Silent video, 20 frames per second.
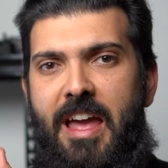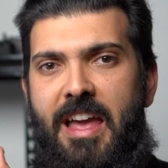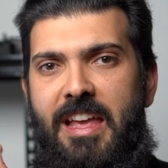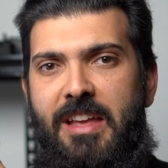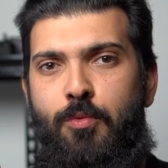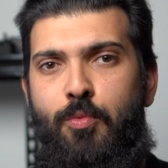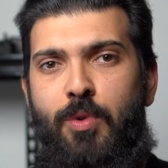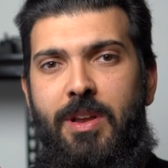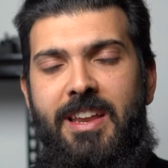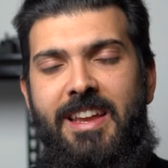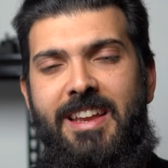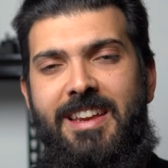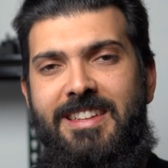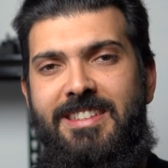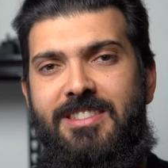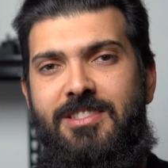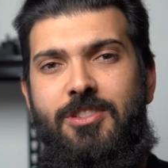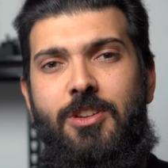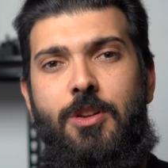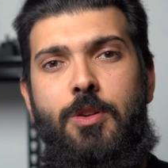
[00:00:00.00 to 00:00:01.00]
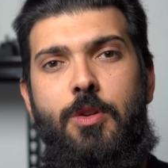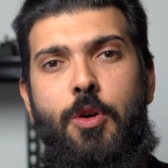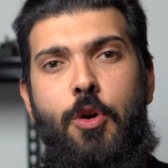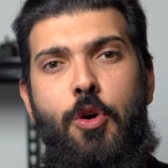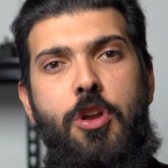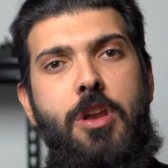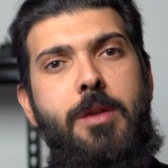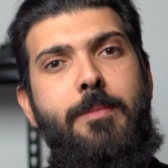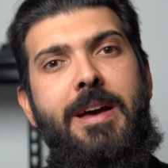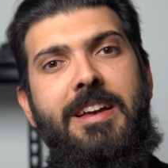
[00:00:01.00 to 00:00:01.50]
a willingness to
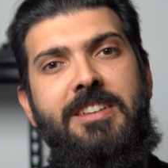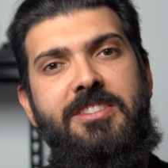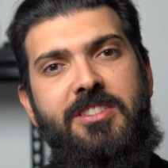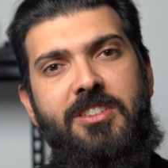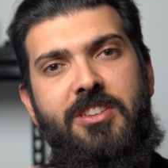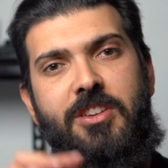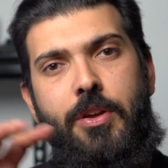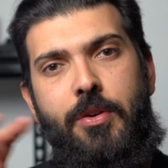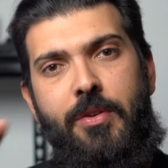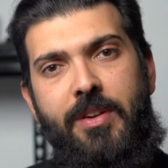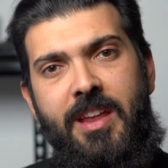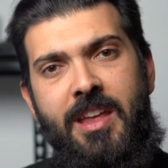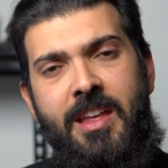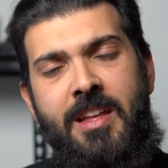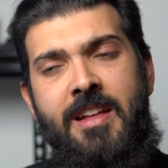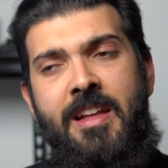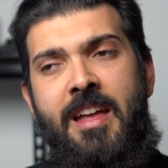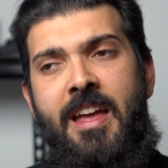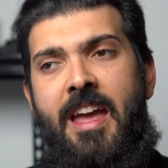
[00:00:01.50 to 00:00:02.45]
learn about security.